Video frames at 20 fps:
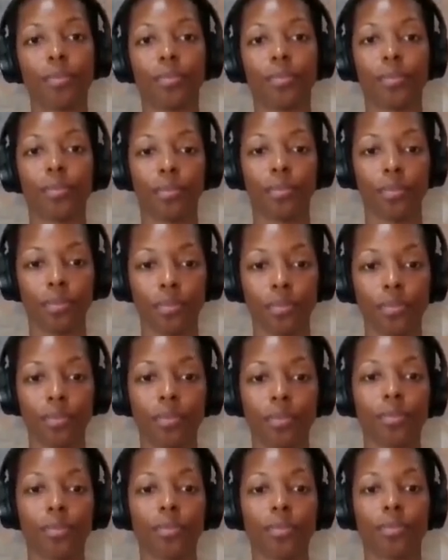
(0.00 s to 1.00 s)

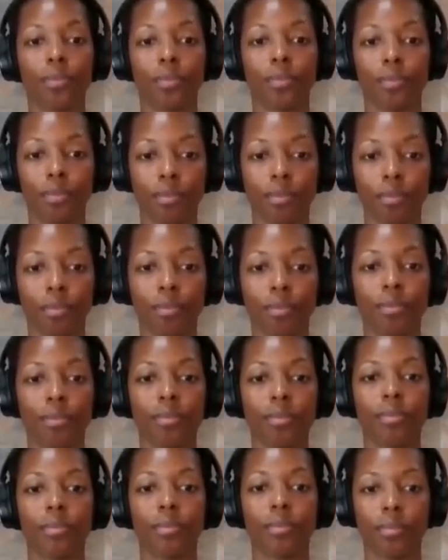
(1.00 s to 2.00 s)

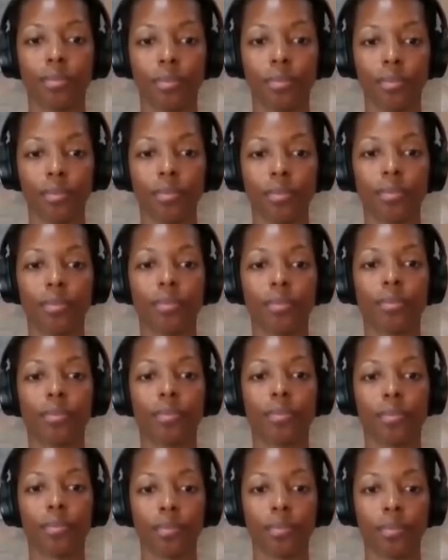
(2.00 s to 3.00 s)

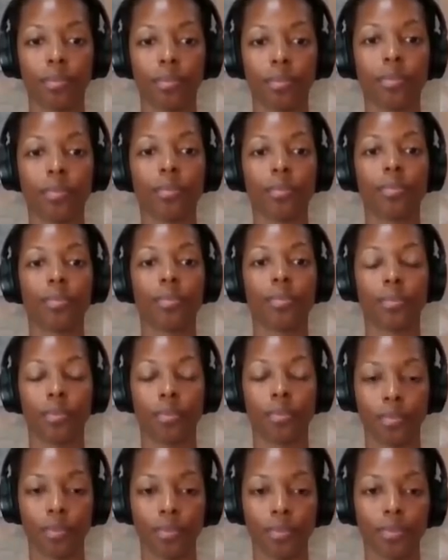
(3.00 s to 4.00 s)

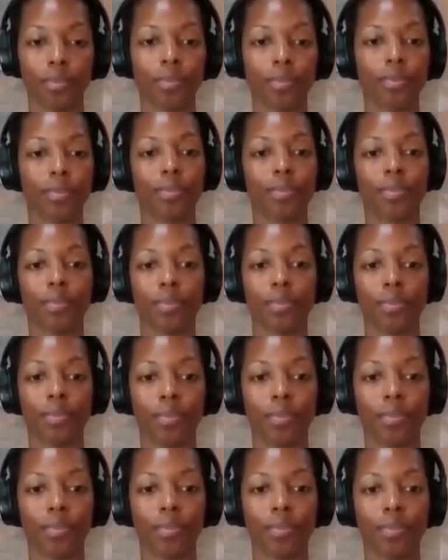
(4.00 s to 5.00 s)

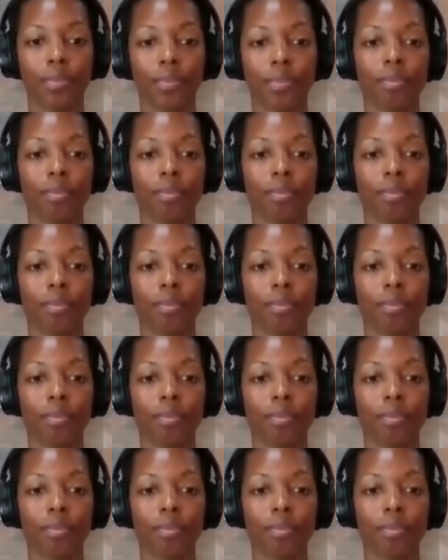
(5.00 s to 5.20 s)
This person isn't speaking.